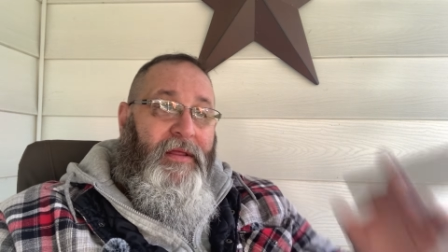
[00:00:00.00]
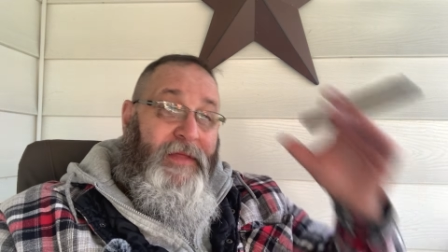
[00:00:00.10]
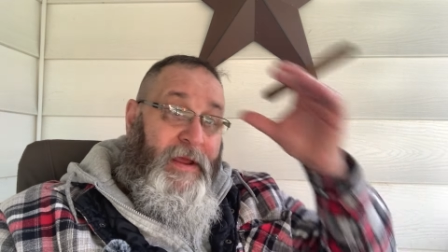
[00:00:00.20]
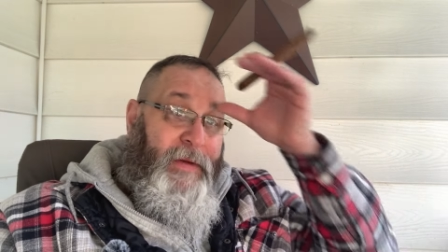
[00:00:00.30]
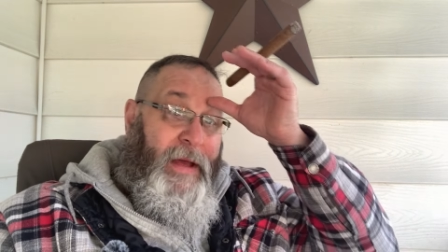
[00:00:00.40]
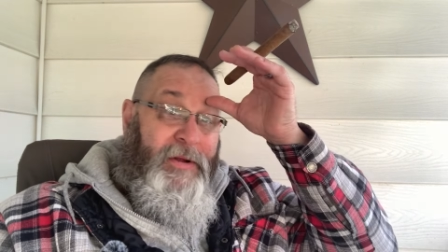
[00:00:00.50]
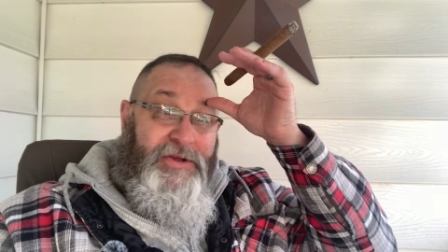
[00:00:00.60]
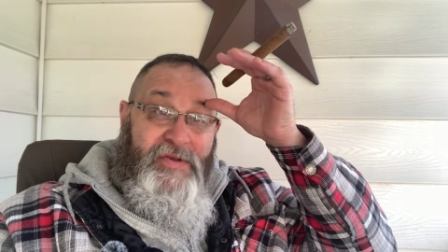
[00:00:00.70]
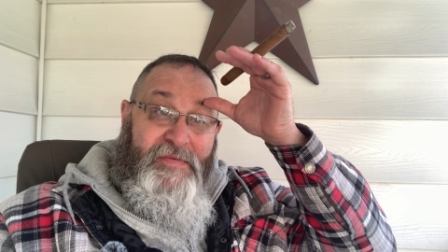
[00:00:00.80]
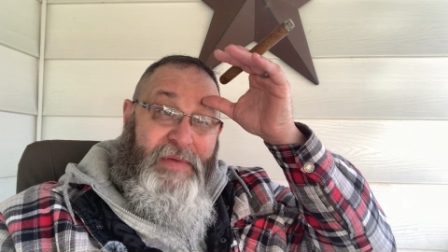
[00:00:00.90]
Think about how much
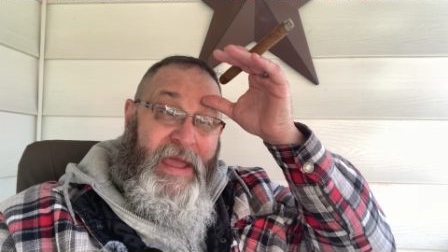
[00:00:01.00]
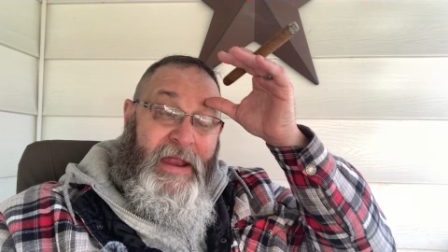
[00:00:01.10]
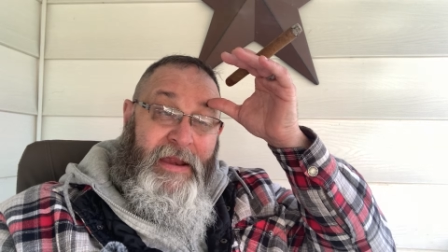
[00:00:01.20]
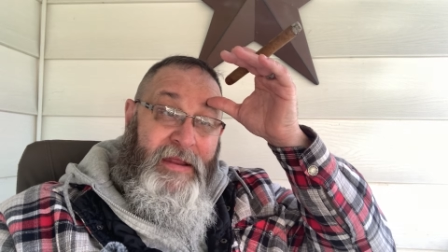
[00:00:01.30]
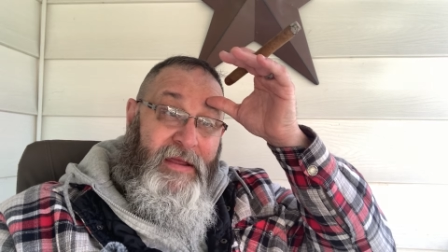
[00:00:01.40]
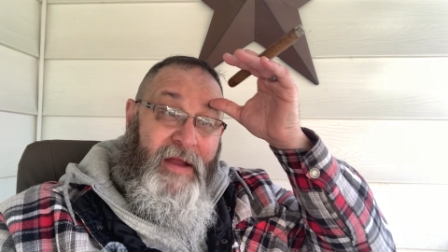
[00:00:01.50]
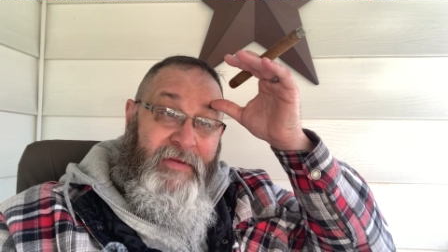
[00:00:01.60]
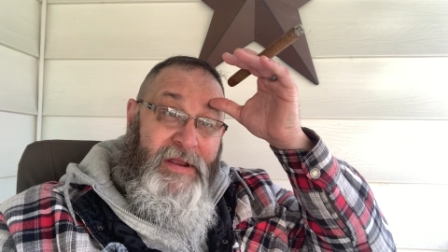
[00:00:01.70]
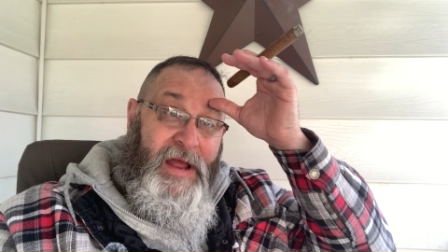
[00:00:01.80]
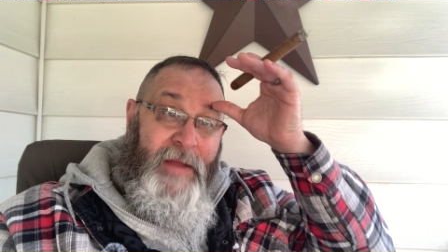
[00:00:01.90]
you spend
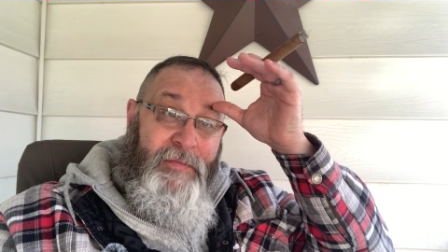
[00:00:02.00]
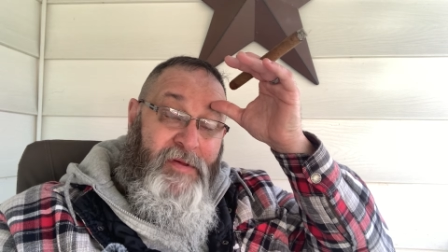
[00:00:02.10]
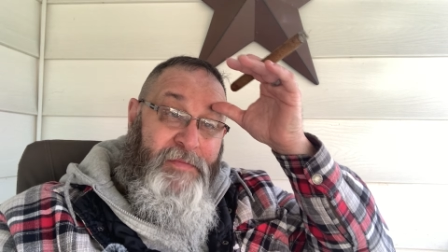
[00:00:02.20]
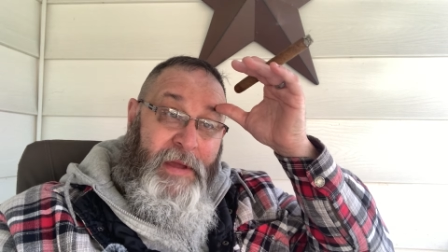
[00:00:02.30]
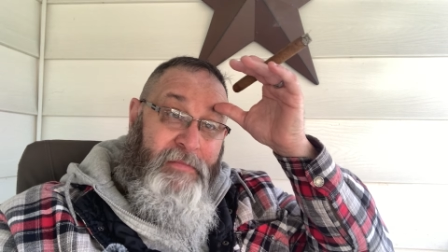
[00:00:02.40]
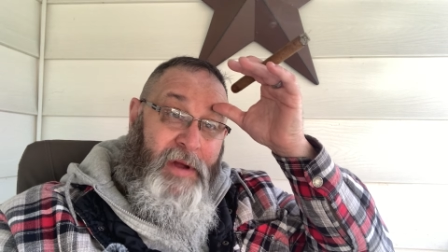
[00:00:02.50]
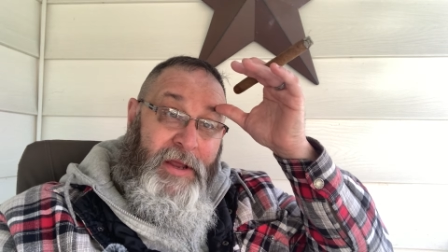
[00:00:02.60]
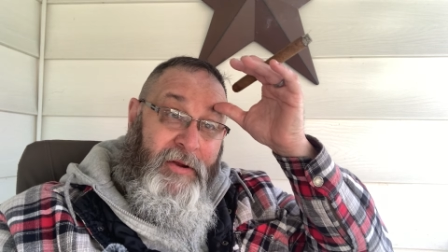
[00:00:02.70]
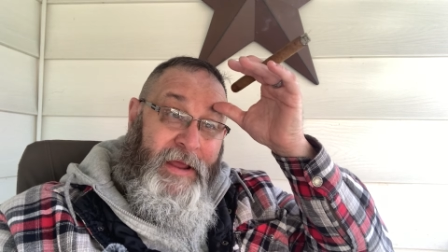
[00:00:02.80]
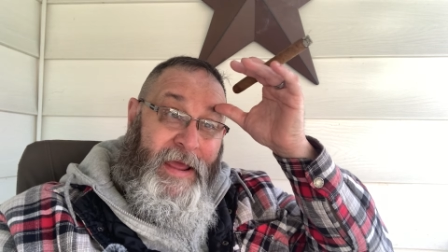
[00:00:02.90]
every time you spend money
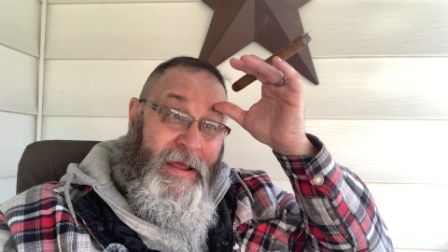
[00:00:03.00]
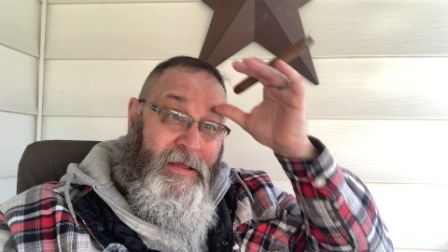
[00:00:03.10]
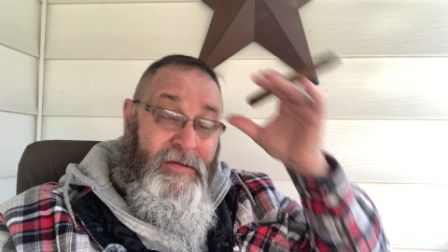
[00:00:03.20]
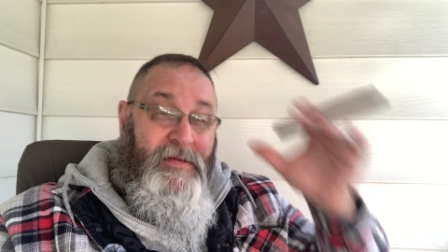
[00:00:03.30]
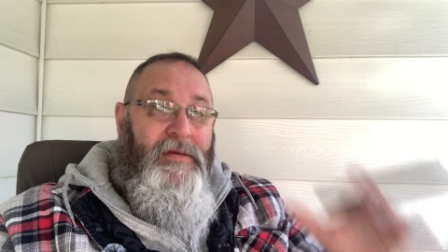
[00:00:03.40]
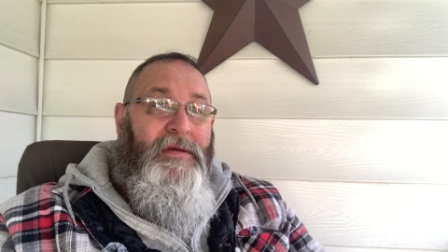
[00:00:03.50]
on eggs,